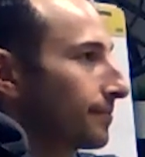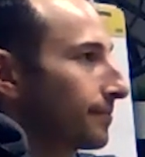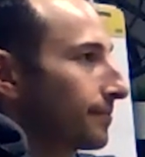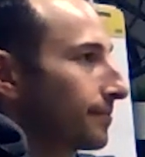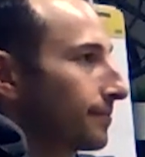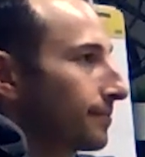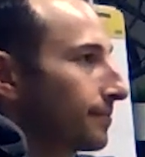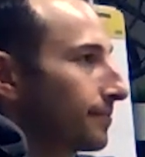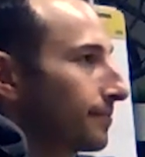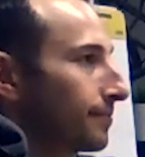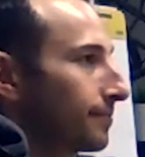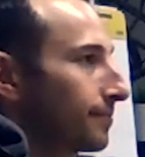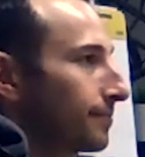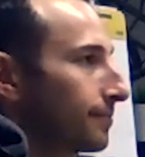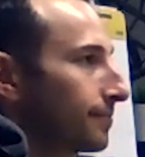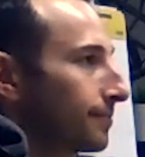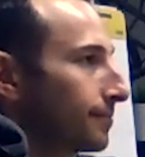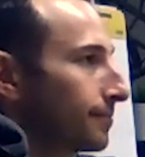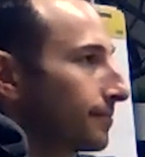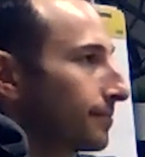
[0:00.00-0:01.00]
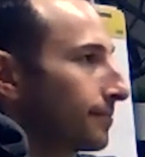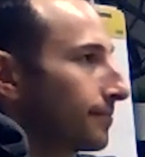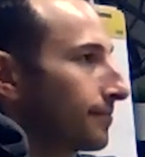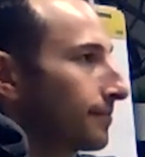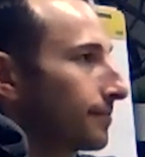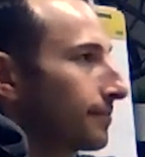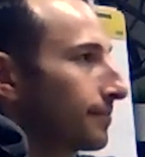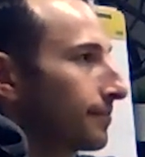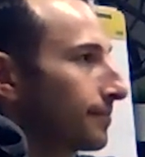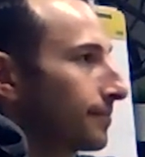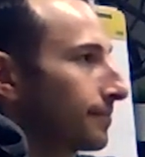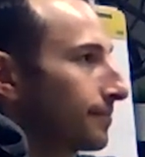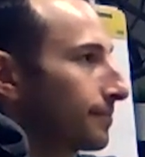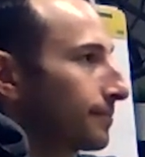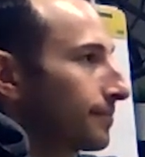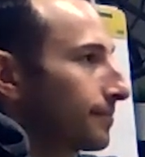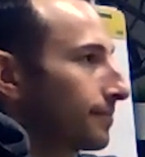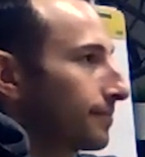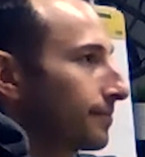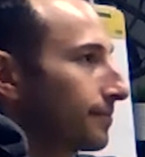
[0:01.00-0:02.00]

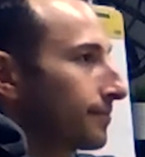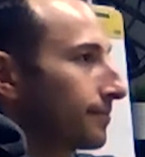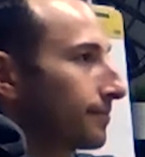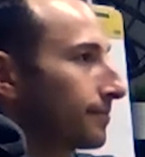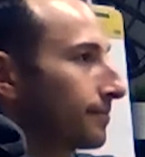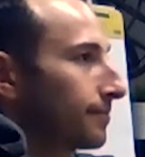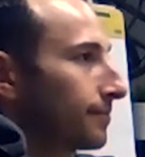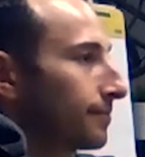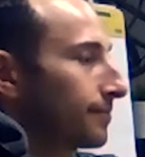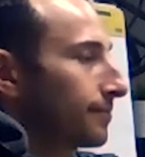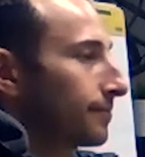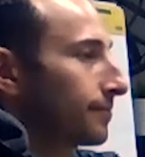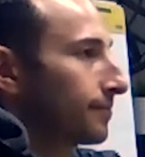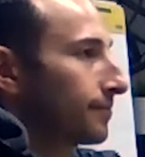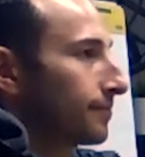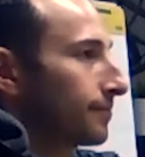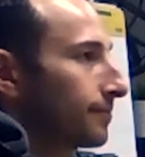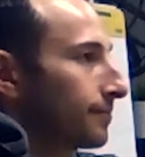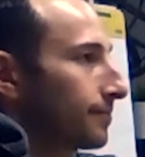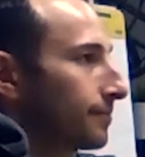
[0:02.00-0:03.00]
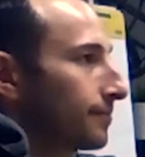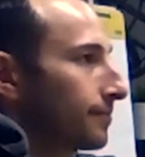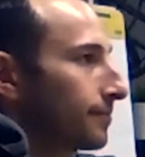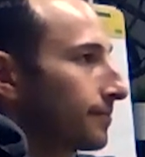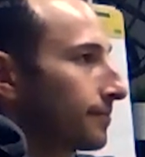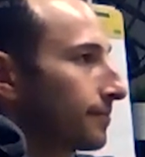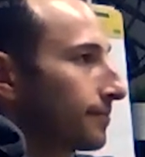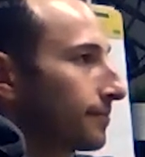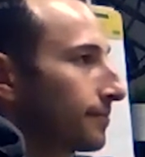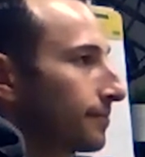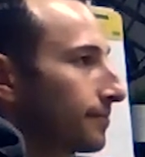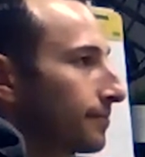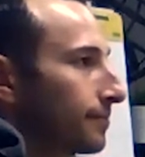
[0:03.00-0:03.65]
(silent)